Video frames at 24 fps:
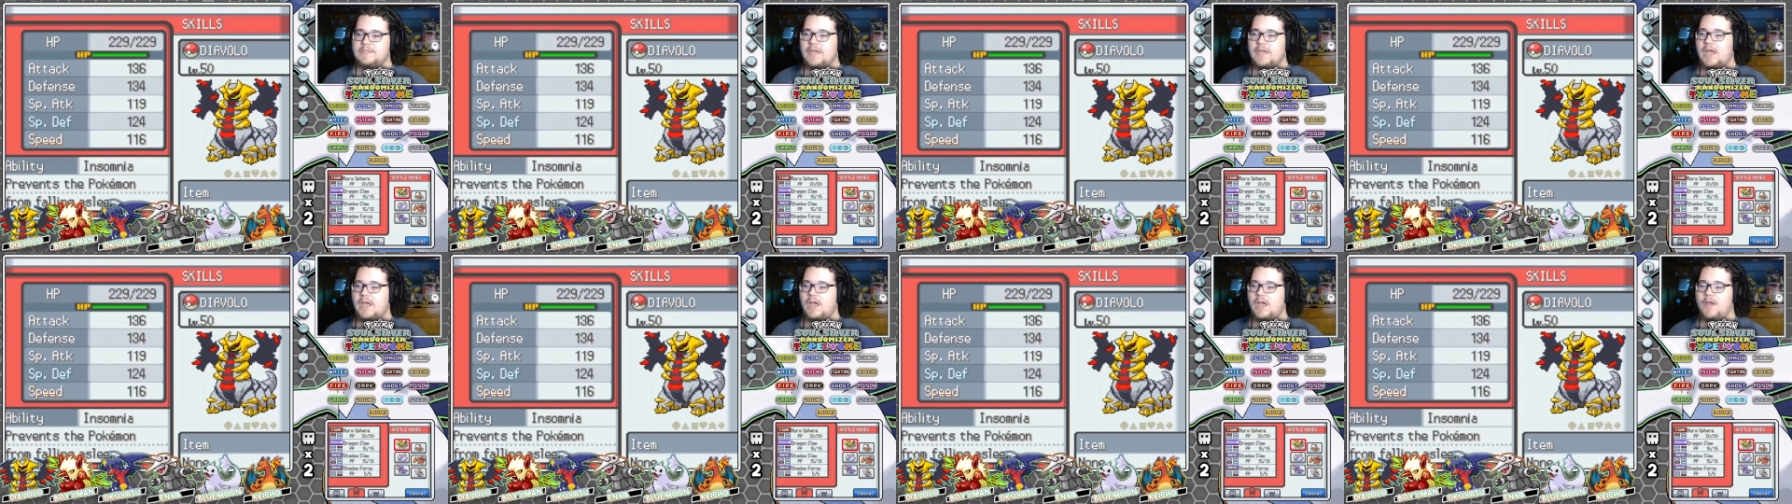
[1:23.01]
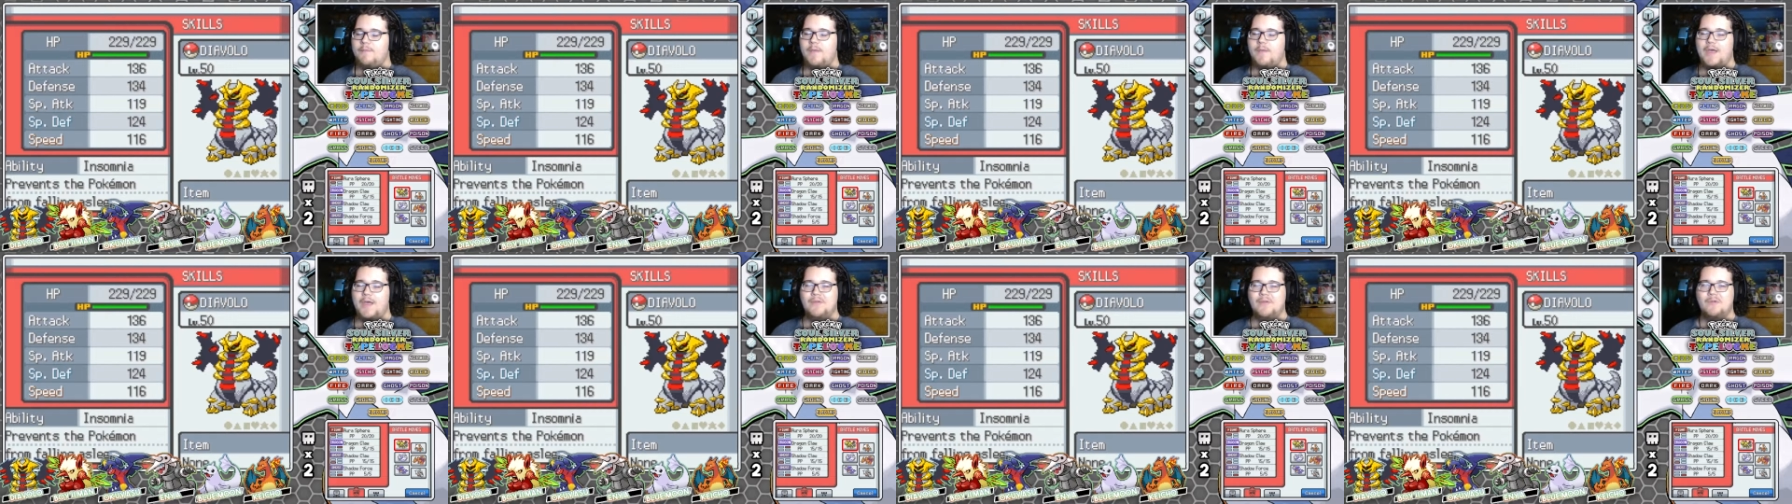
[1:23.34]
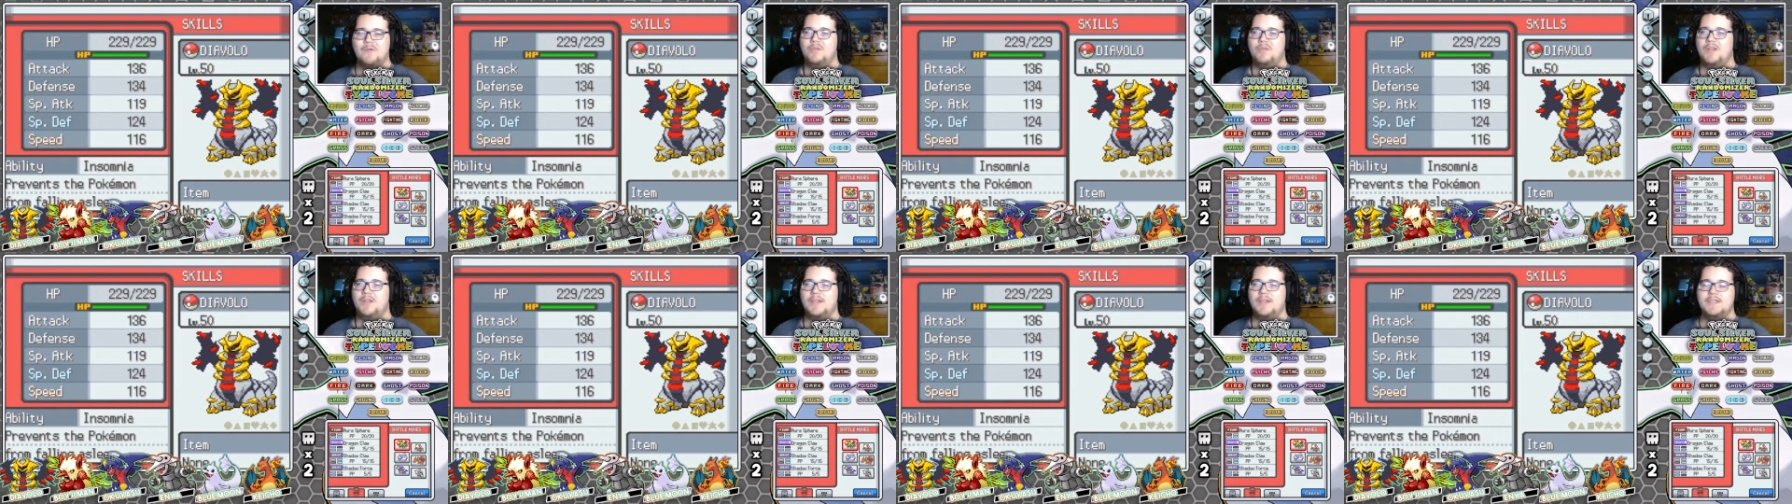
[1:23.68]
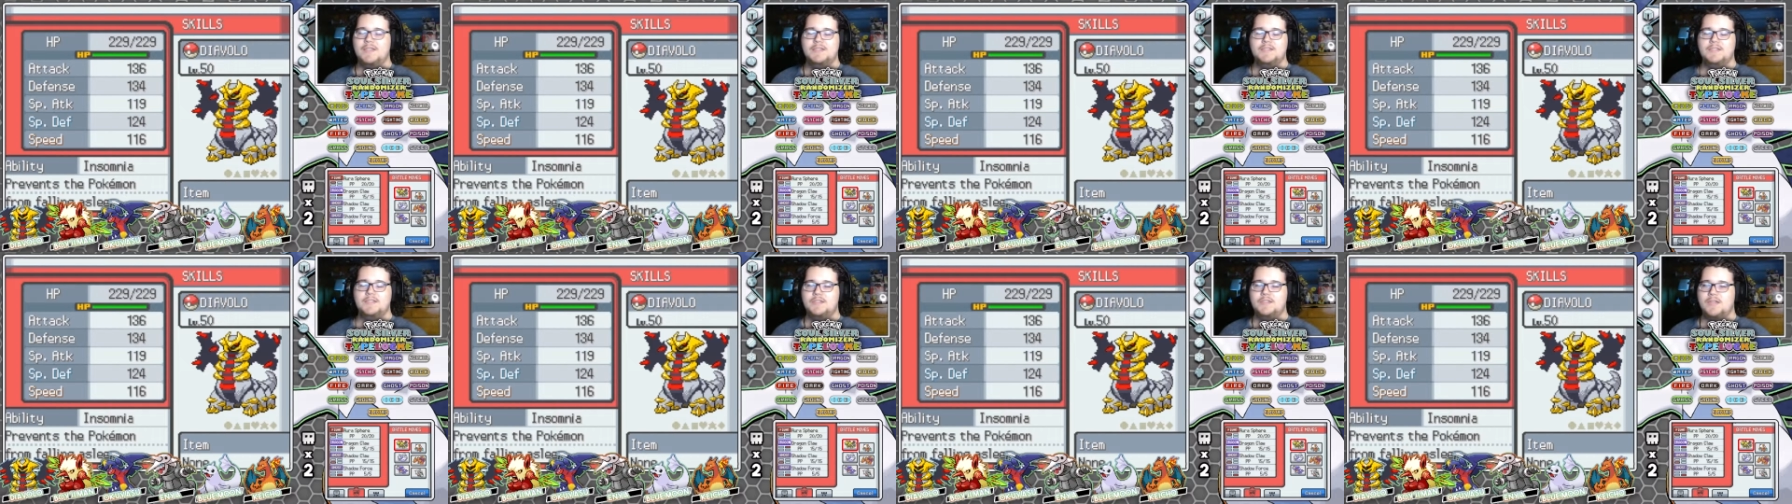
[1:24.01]
I
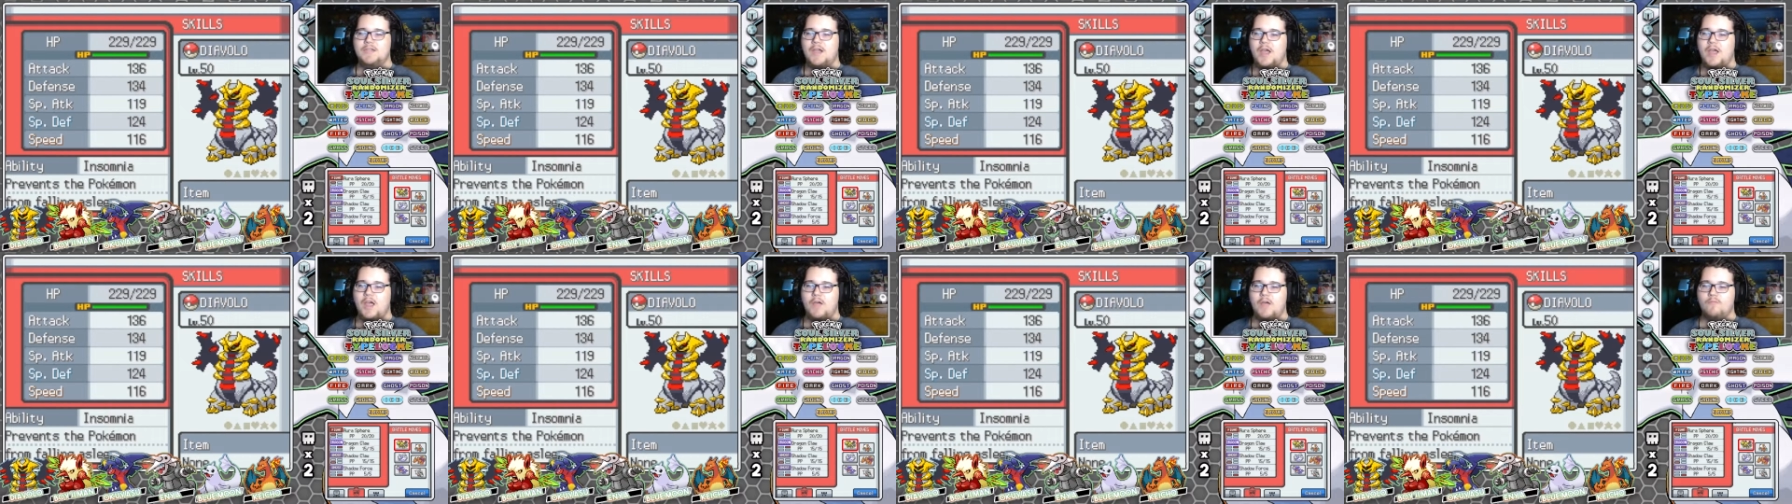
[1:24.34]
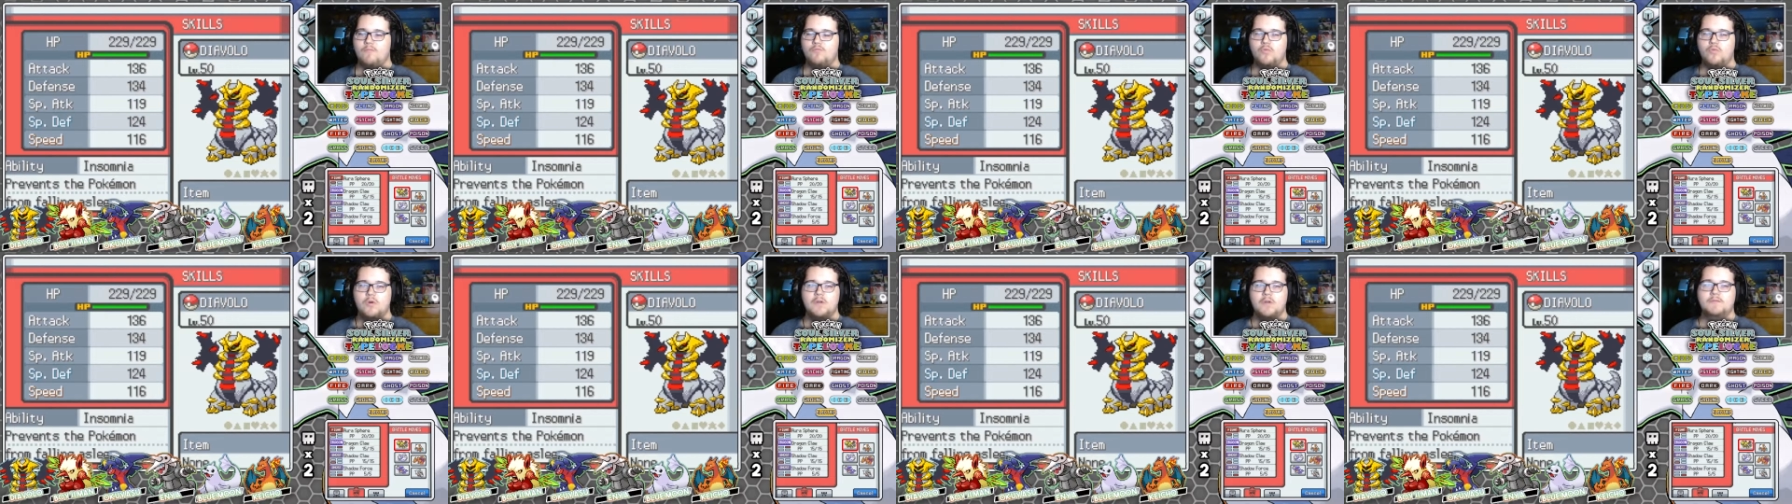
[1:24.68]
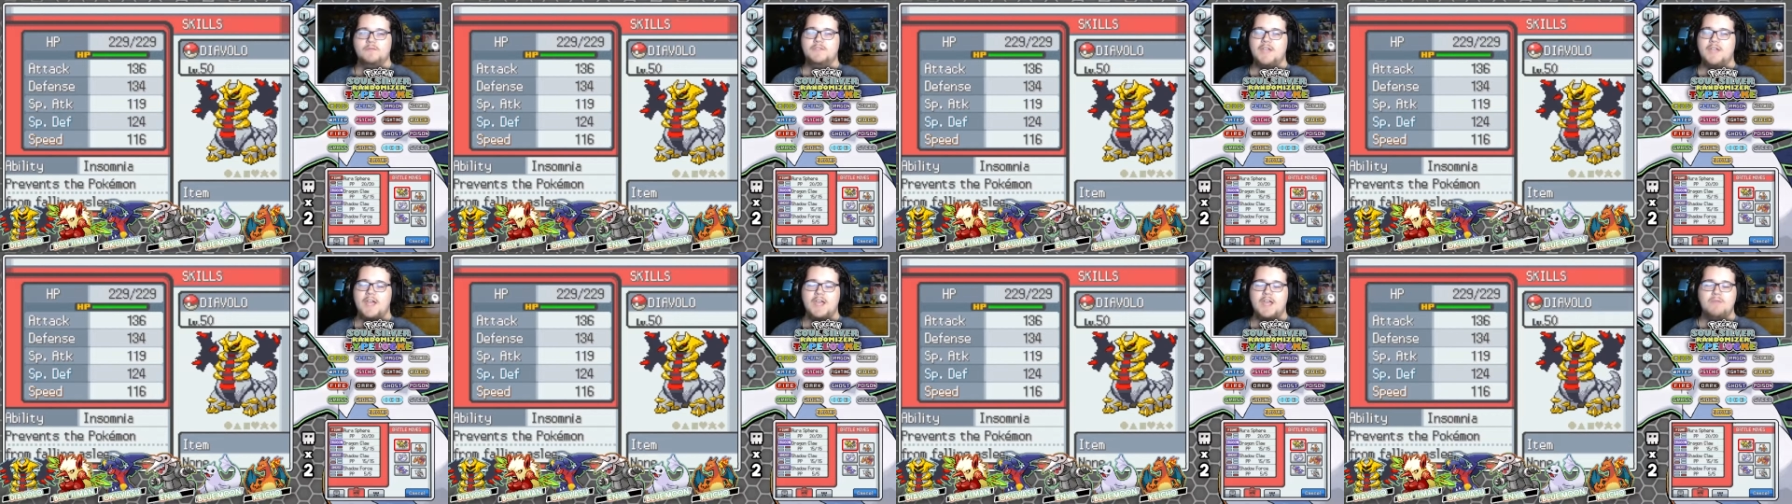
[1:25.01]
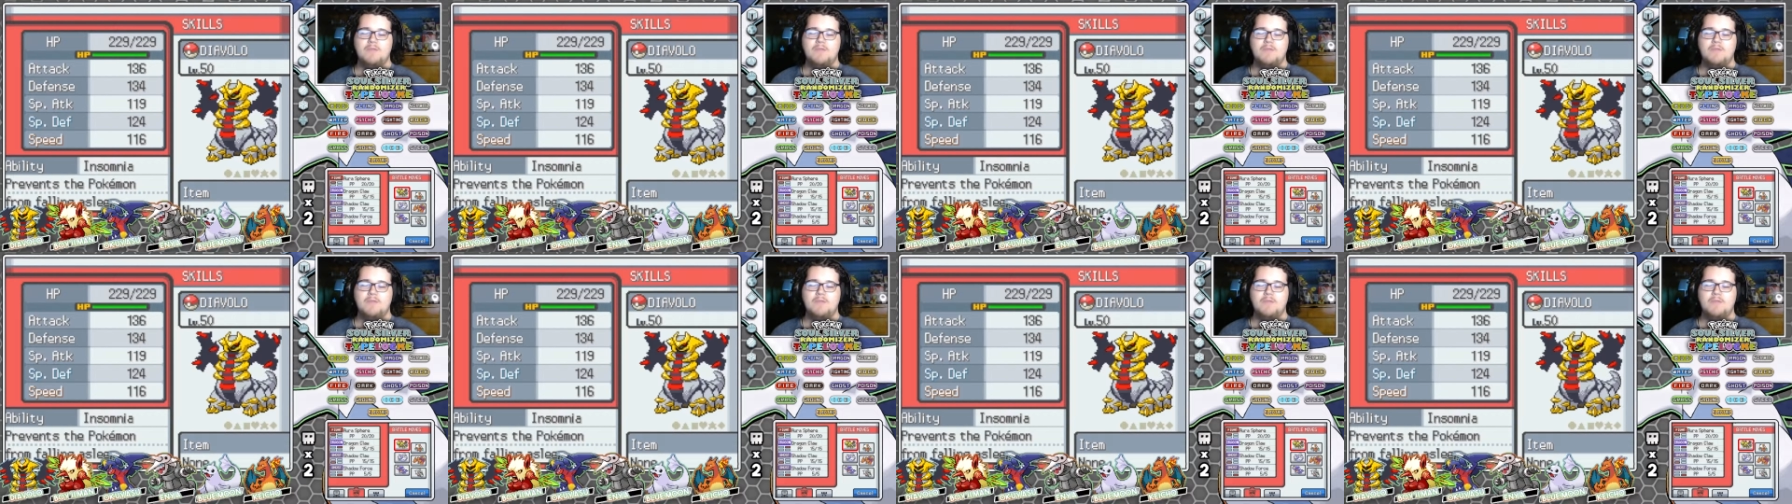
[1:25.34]
replaced Roar of Time.